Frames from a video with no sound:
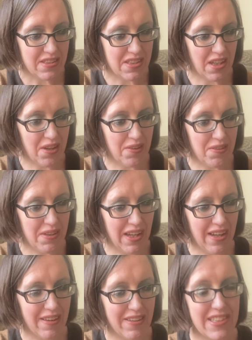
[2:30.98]
So
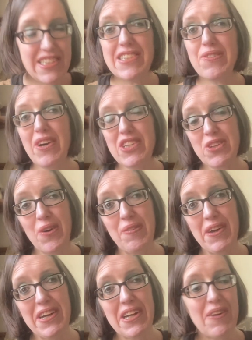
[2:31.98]
yeah, this is quite a short
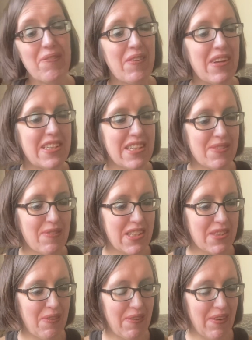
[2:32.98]
book, but it does
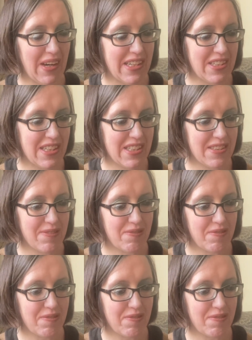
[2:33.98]
match my pages.